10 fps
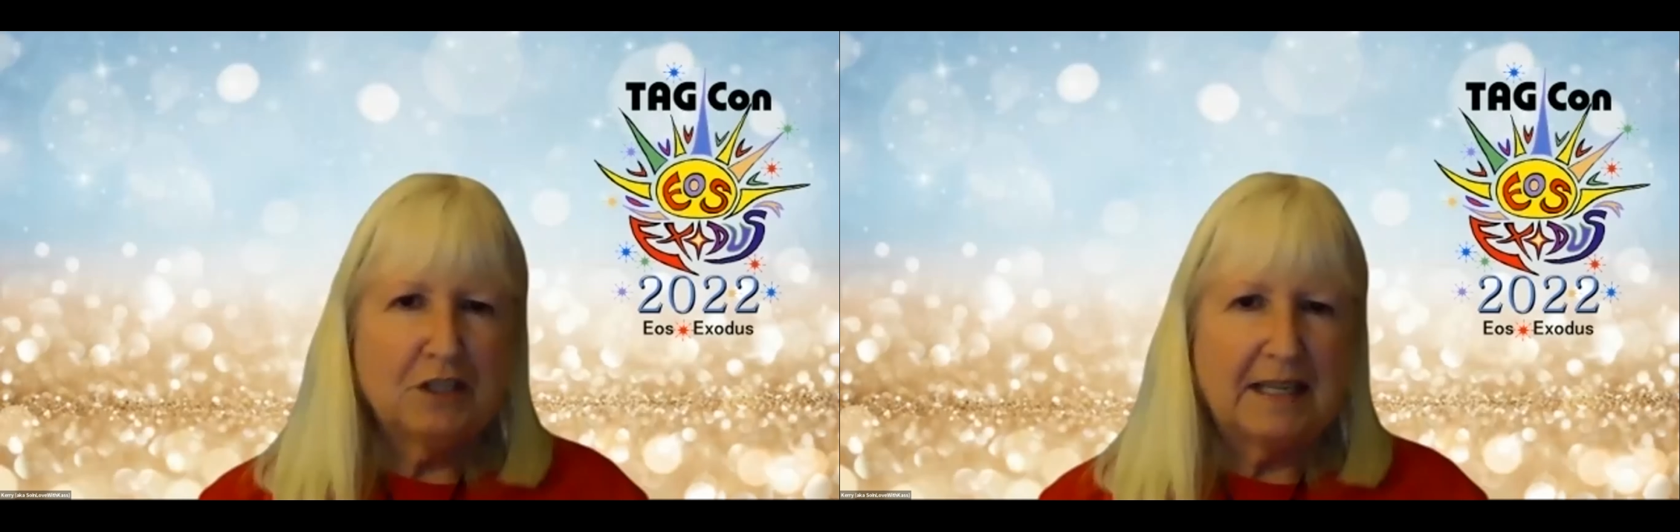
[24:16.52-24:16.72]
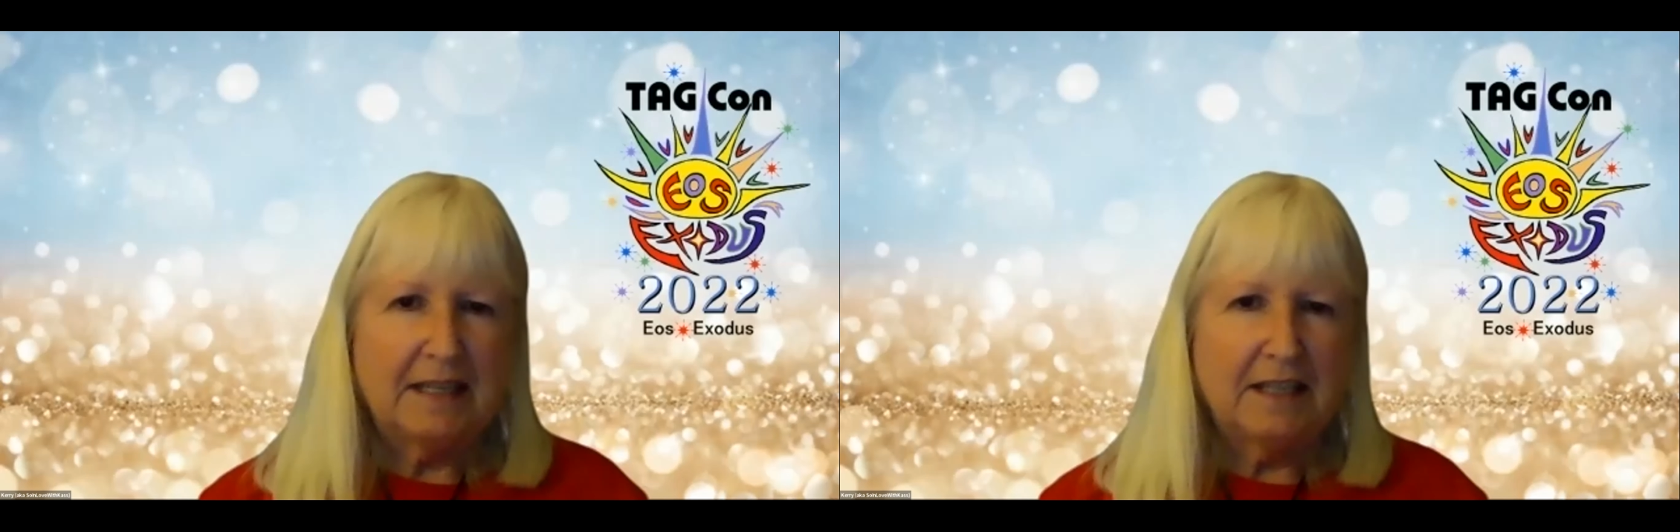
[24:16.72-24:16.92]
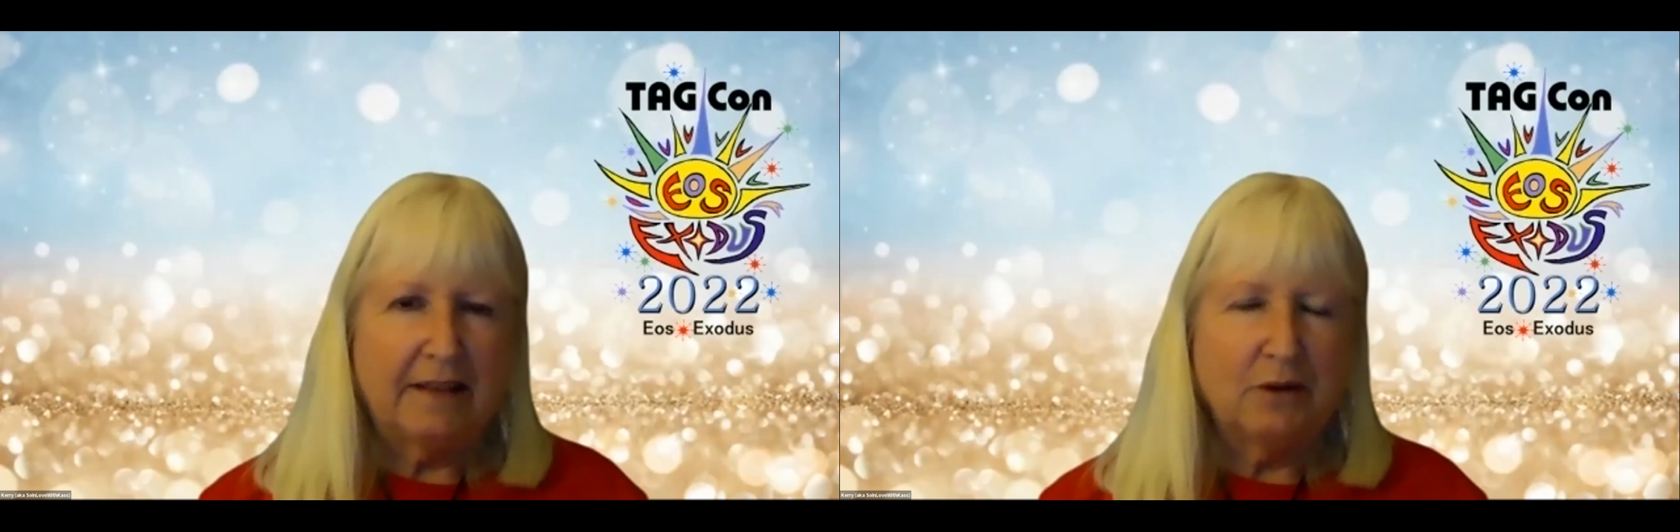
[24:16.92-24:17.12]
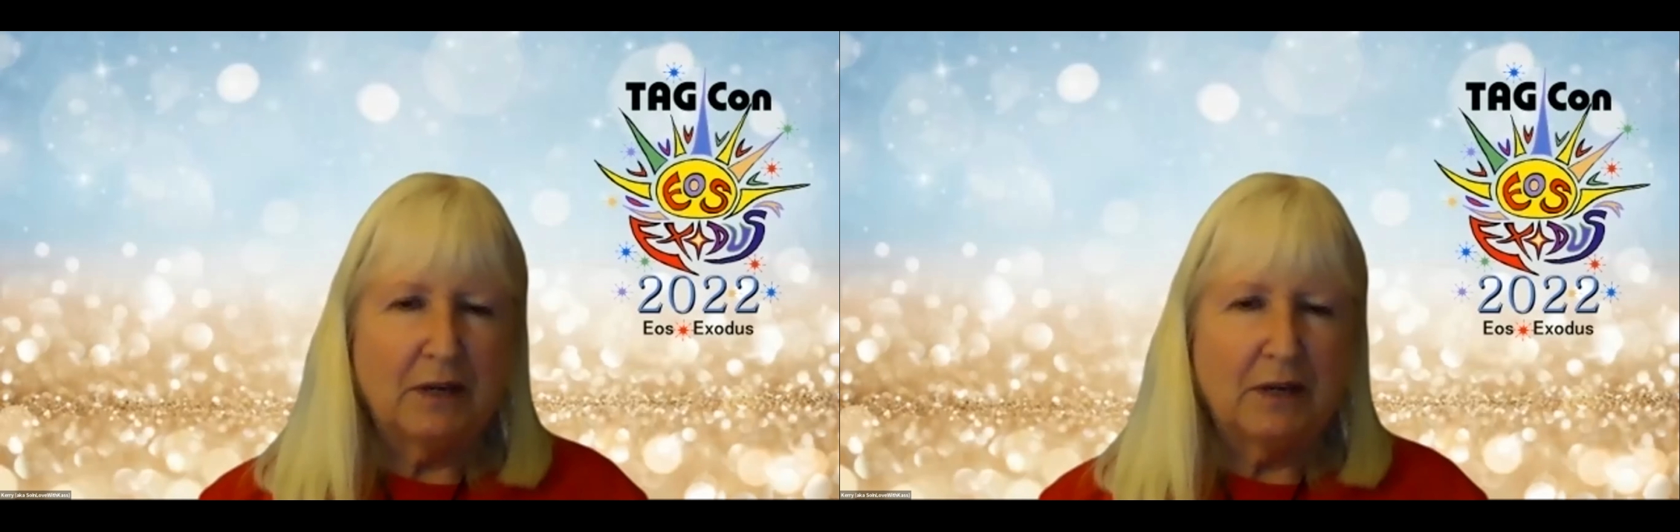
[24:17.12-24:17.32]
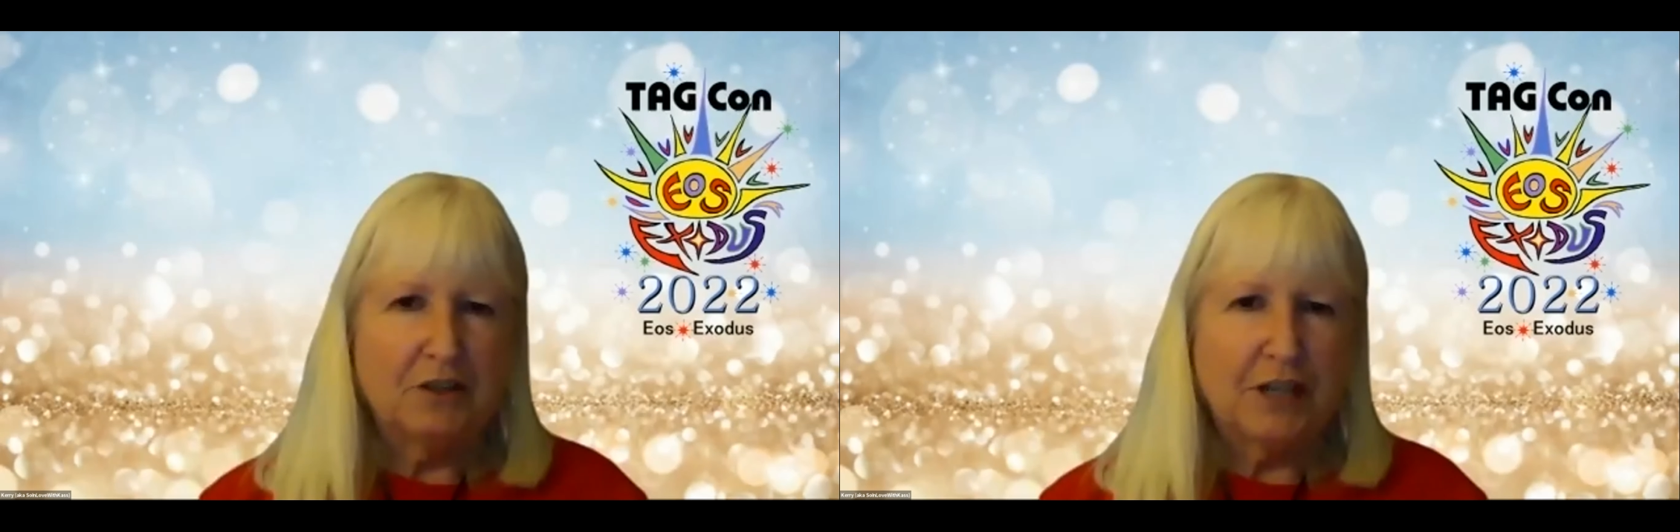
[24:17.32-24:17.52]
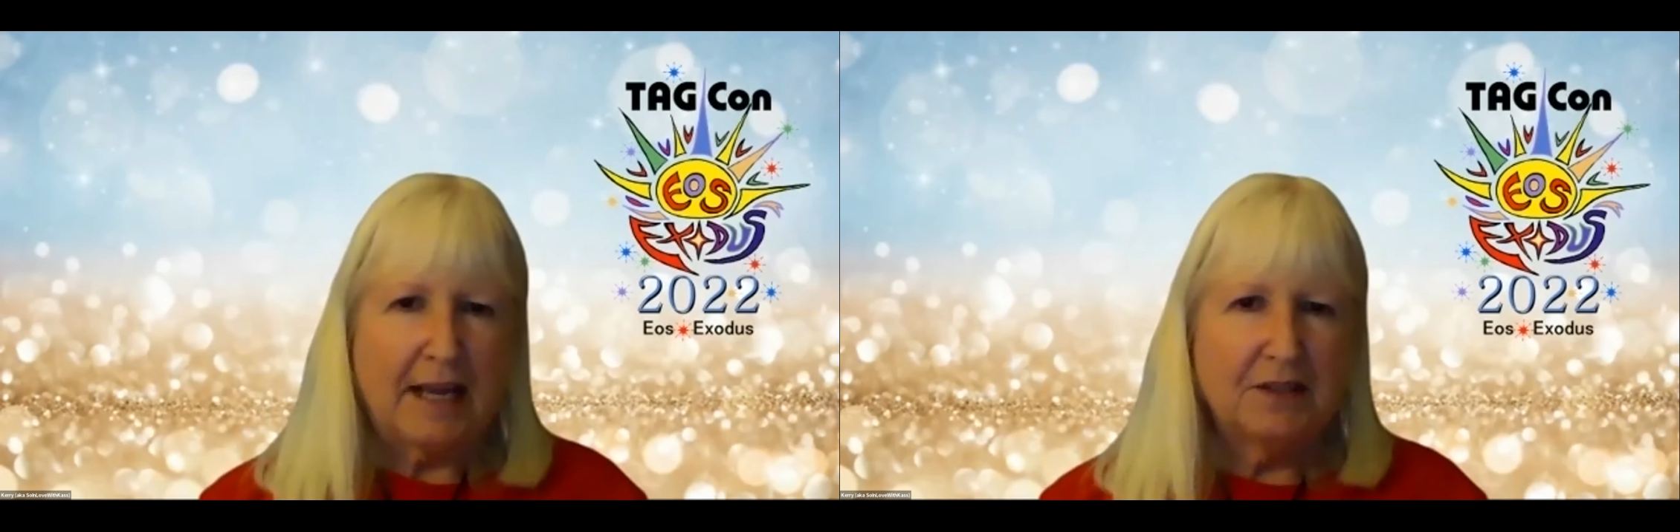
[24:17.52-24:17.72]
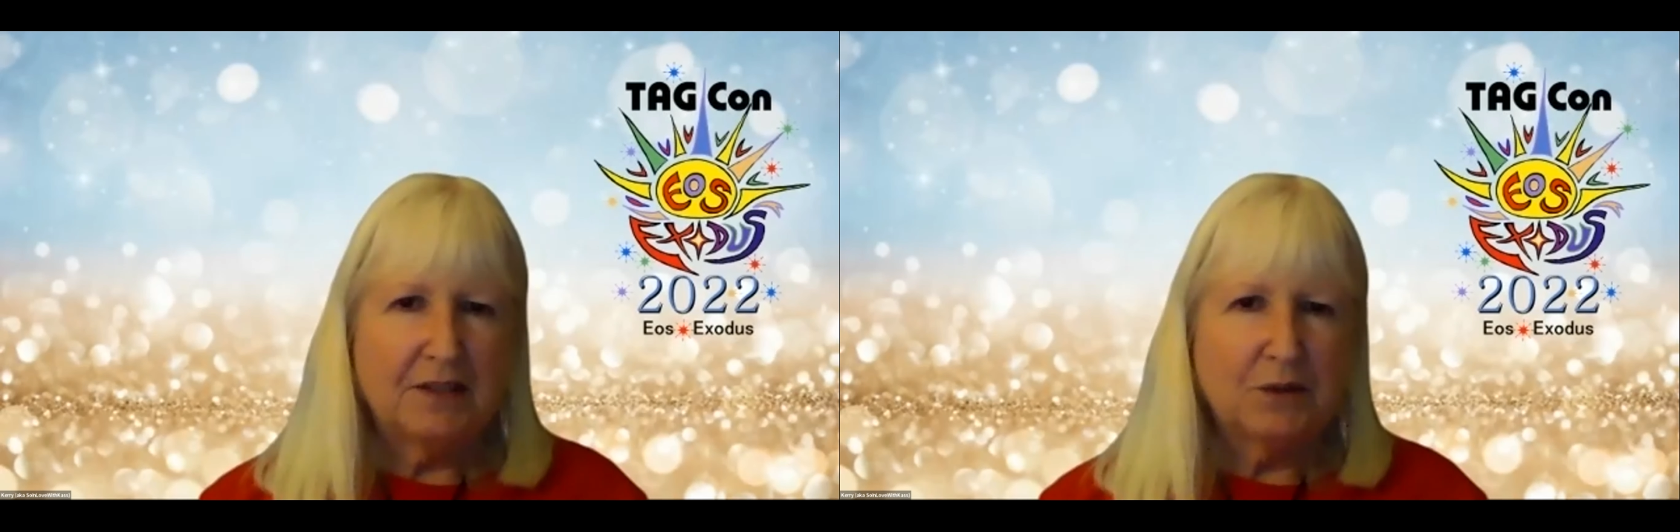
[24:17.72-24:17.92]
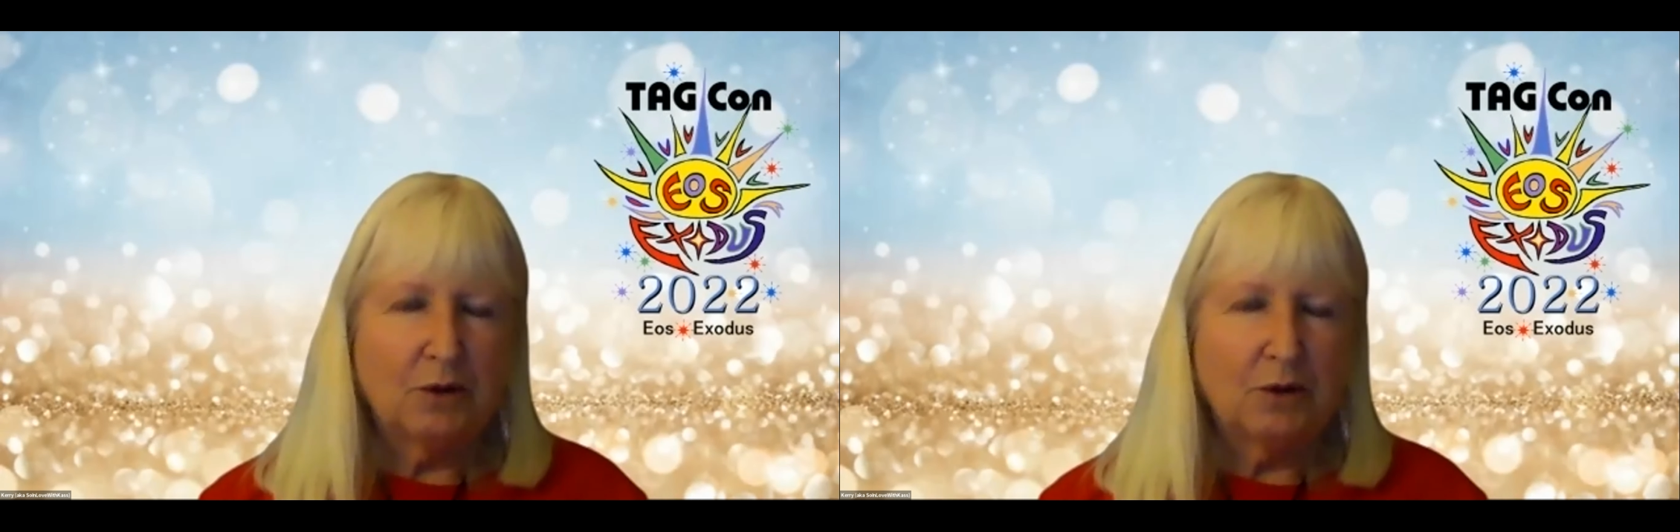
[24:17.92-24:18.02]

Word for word: to just get together and chat